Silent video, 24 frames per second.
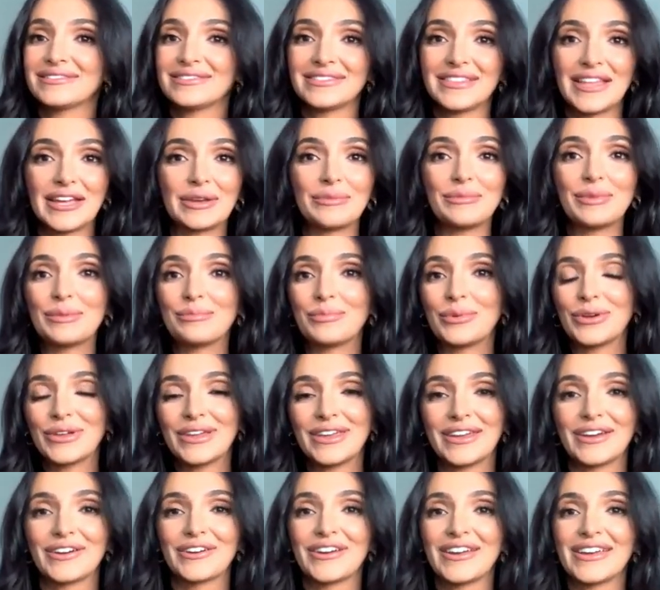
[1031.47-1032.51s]
letting people
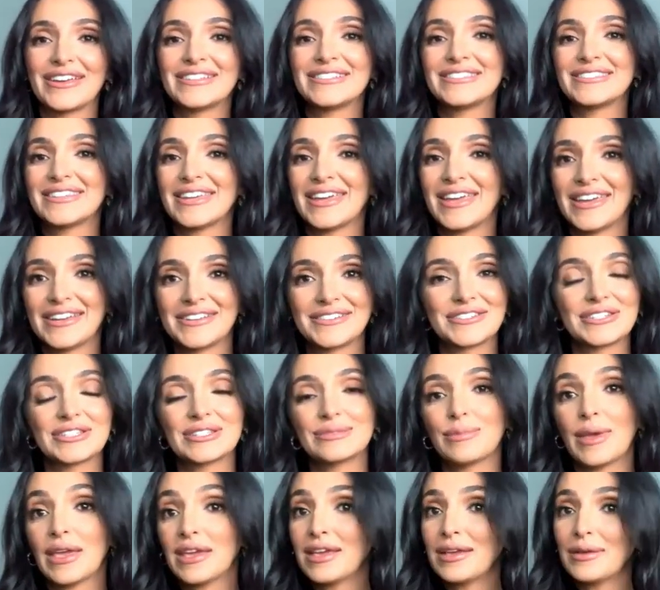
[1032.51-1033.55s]
hear it, and
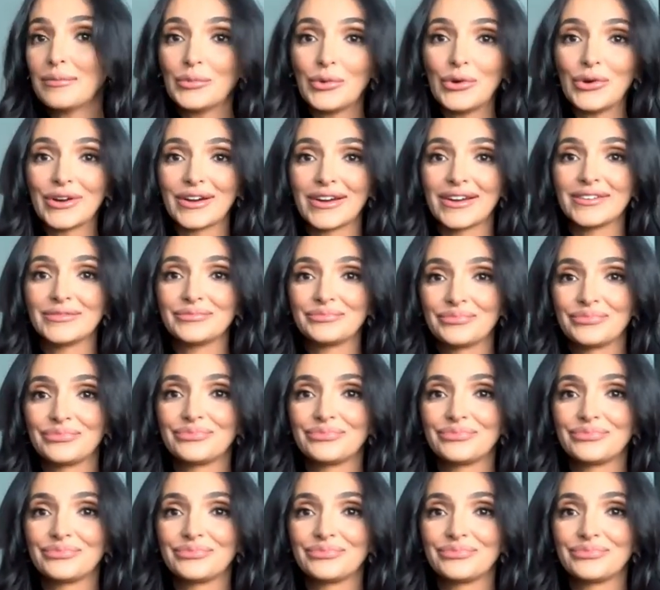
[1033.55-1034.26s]
just making more.